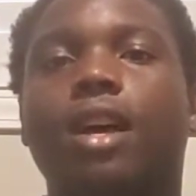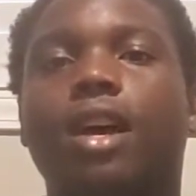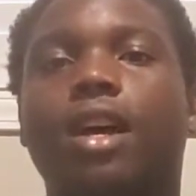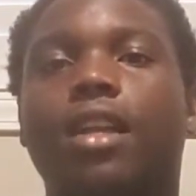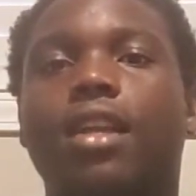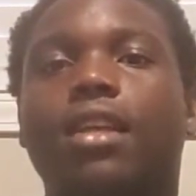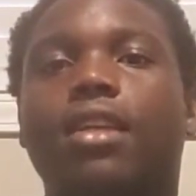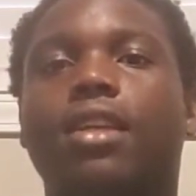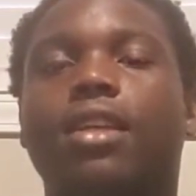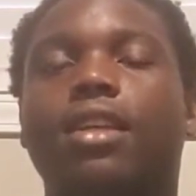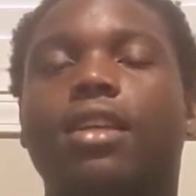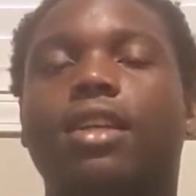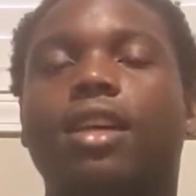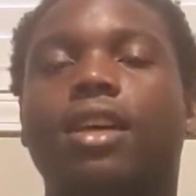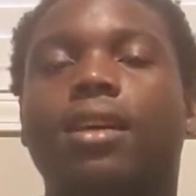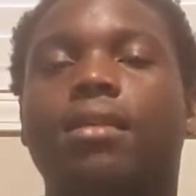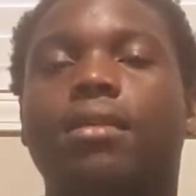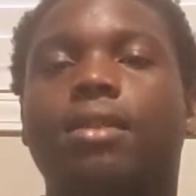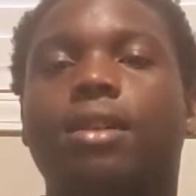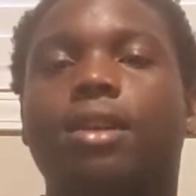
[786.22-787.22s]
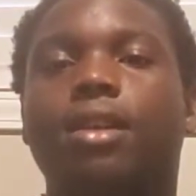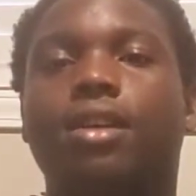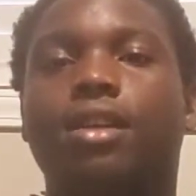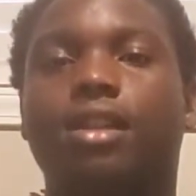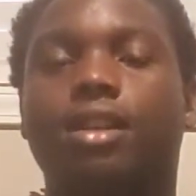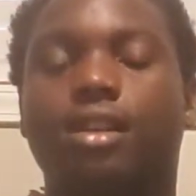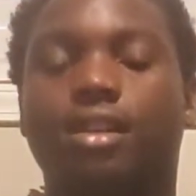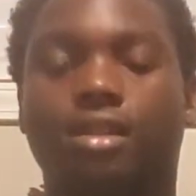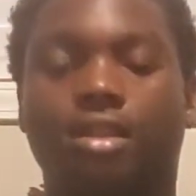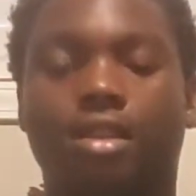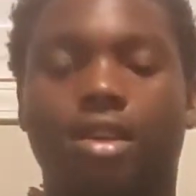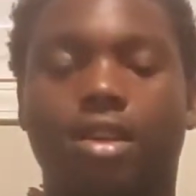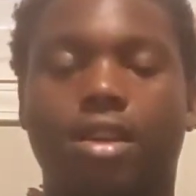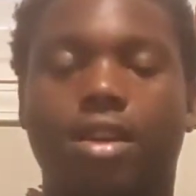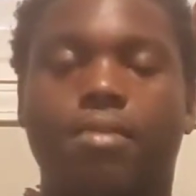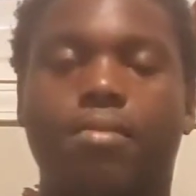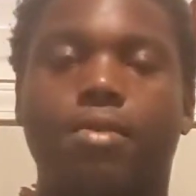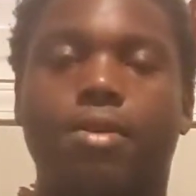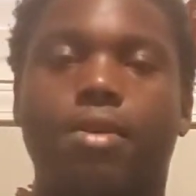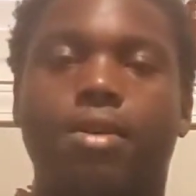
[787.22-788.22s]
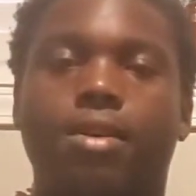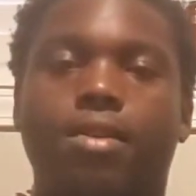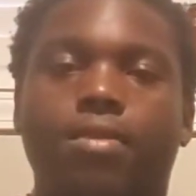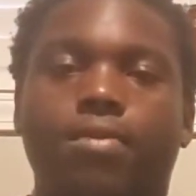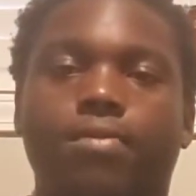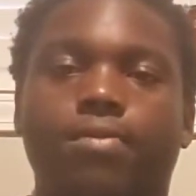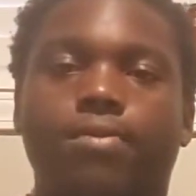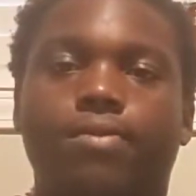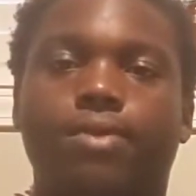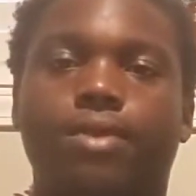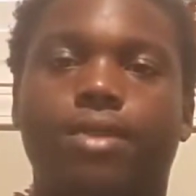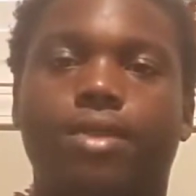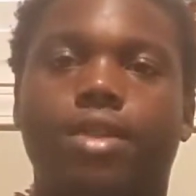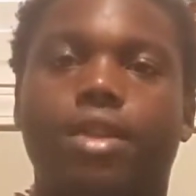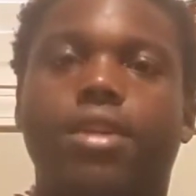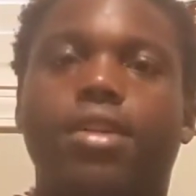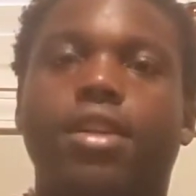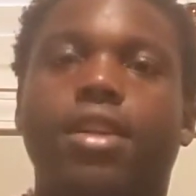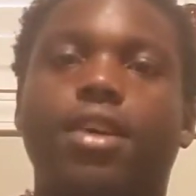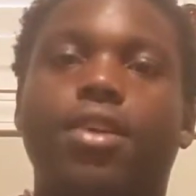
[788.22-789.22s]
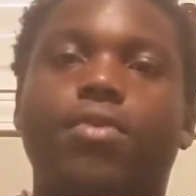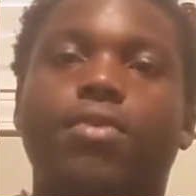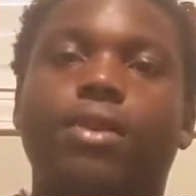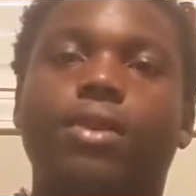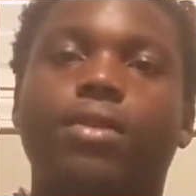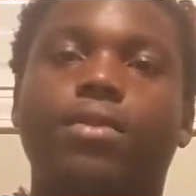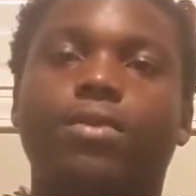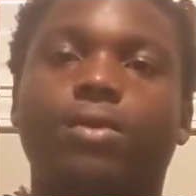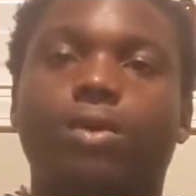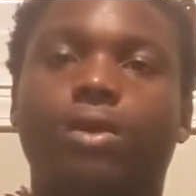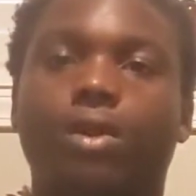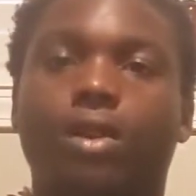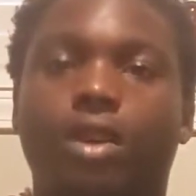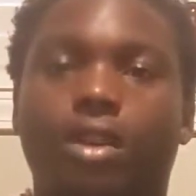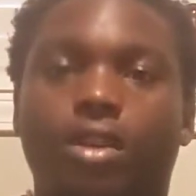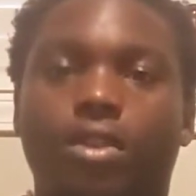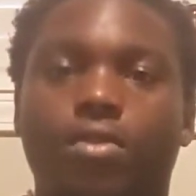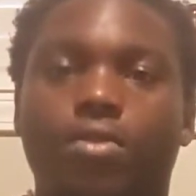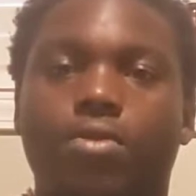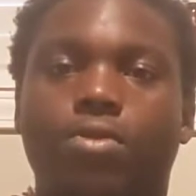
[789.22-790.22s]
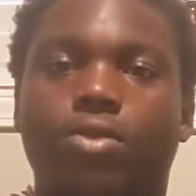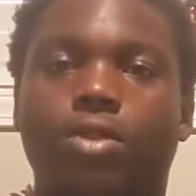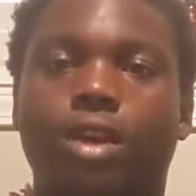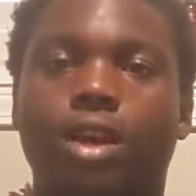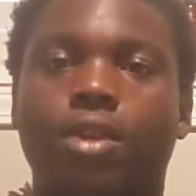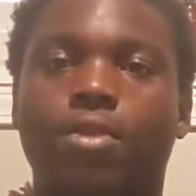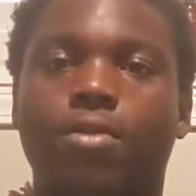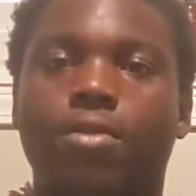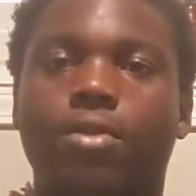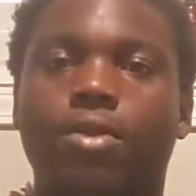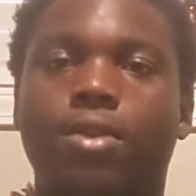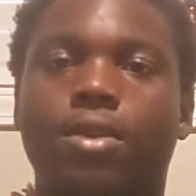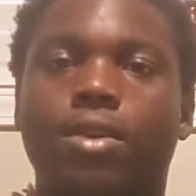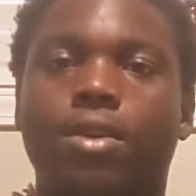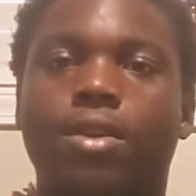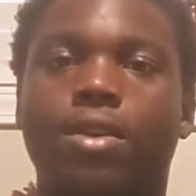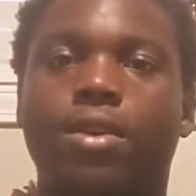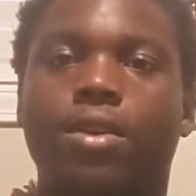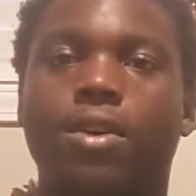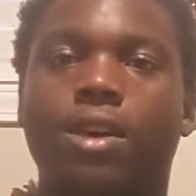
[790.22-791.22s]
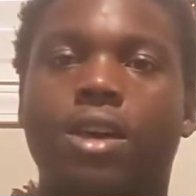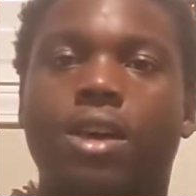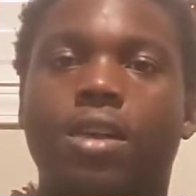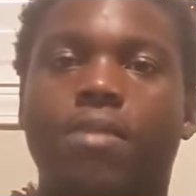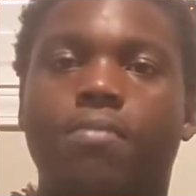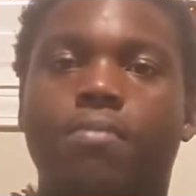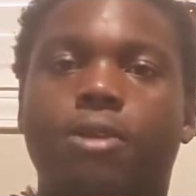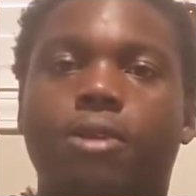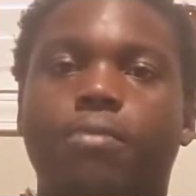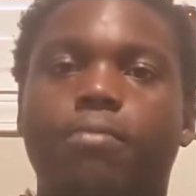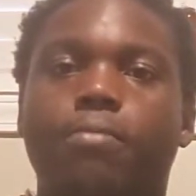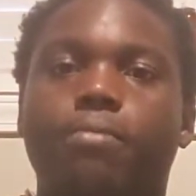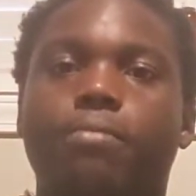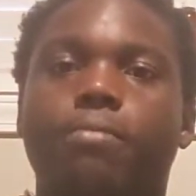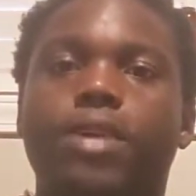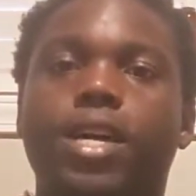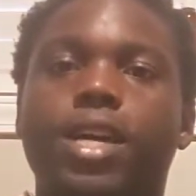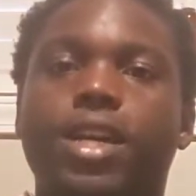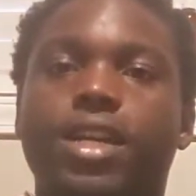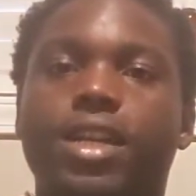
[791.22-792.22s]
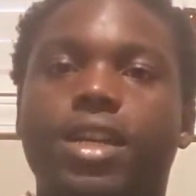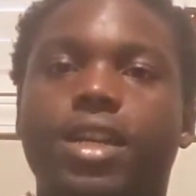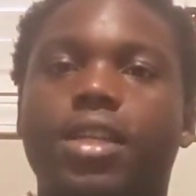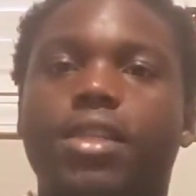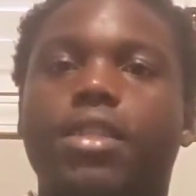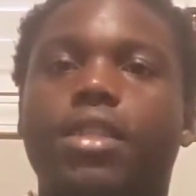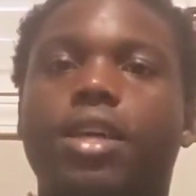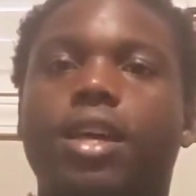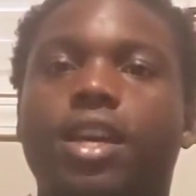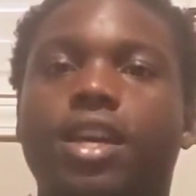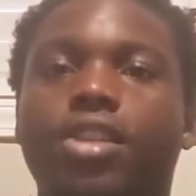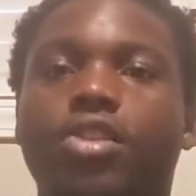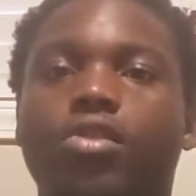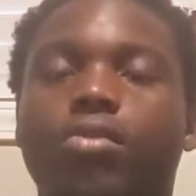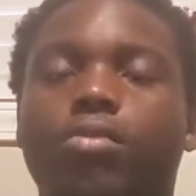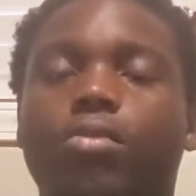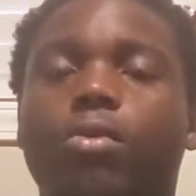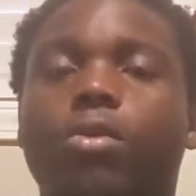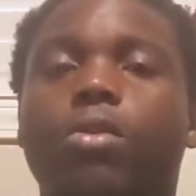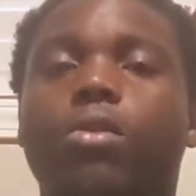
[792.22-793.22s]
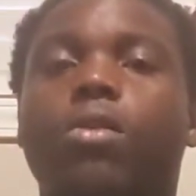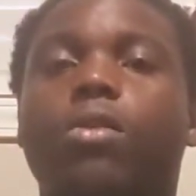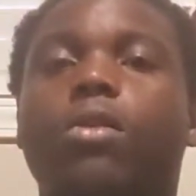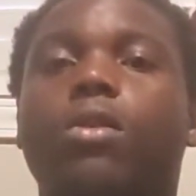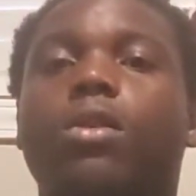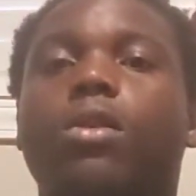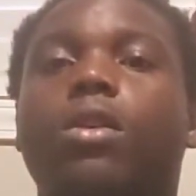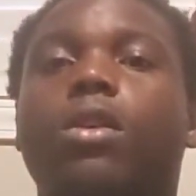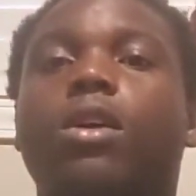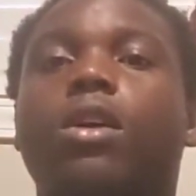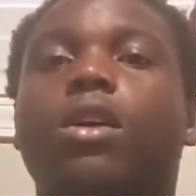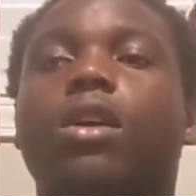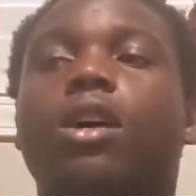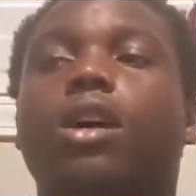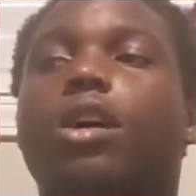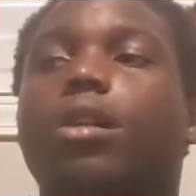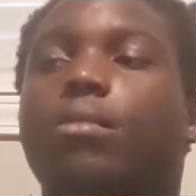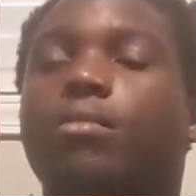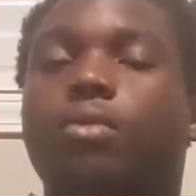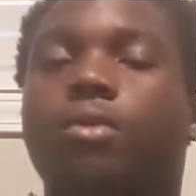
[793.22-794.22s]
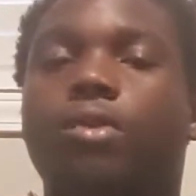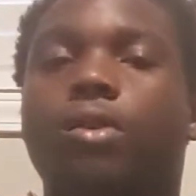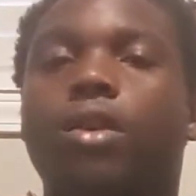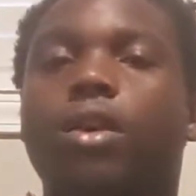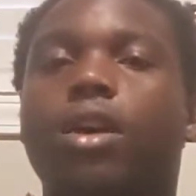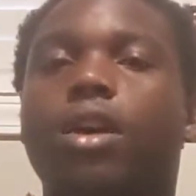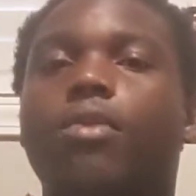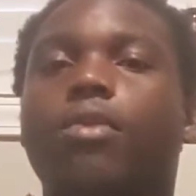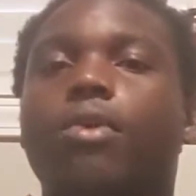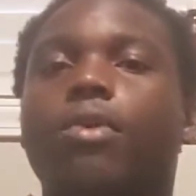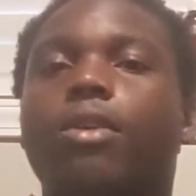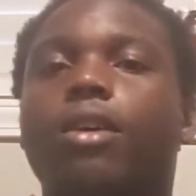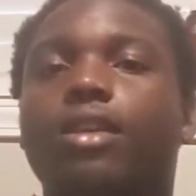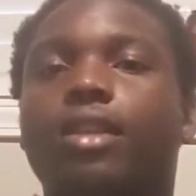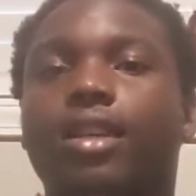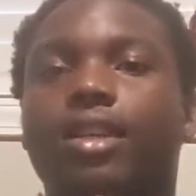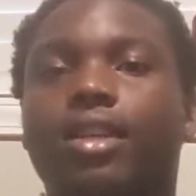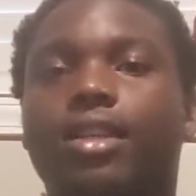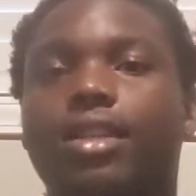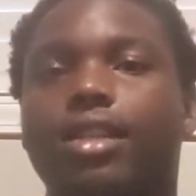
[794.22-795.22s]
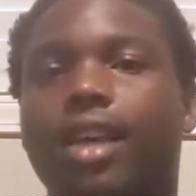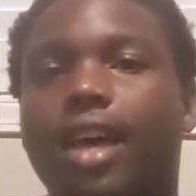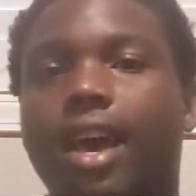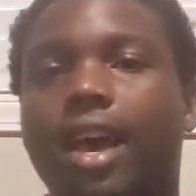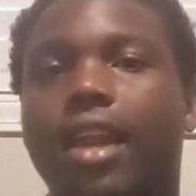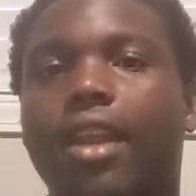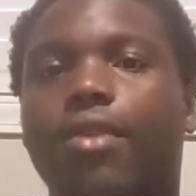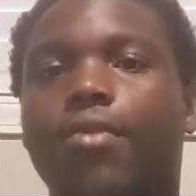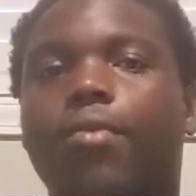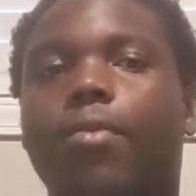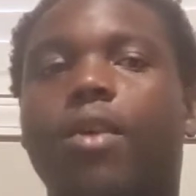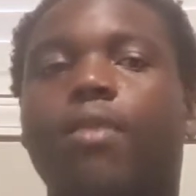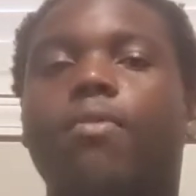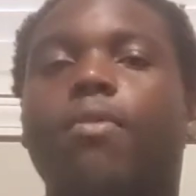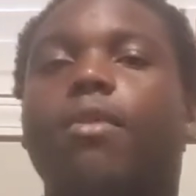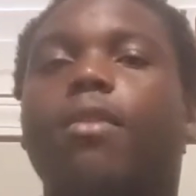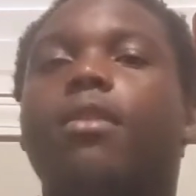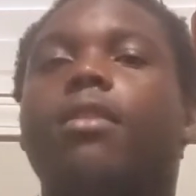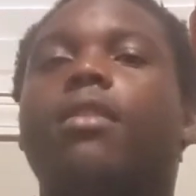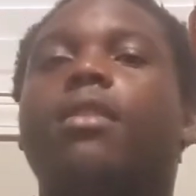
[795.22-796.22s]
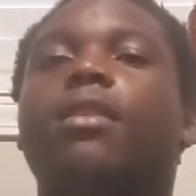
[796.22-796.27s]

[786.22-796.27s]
how they get down their damn that glittering sword they use now. But back then in the ancient world, a bow and arrow, that's a silent weapon.